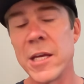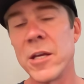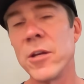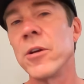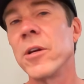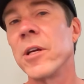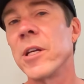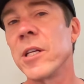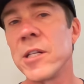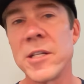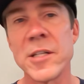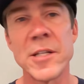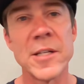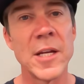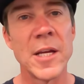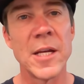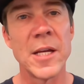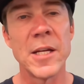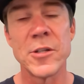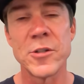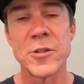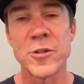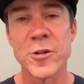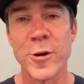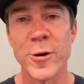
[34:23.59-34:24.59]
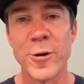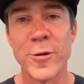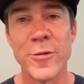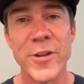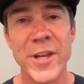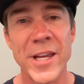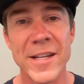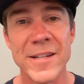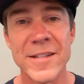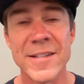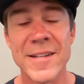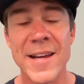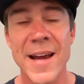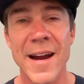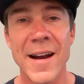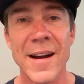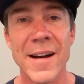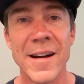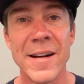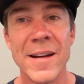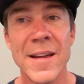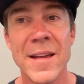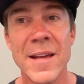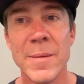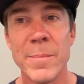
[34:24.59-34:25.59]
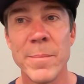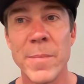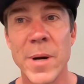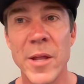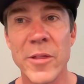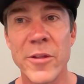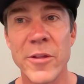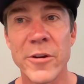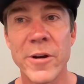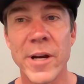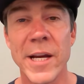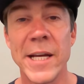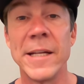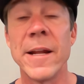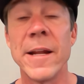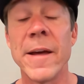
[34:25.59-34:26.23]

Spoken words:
You can turn the entire month green.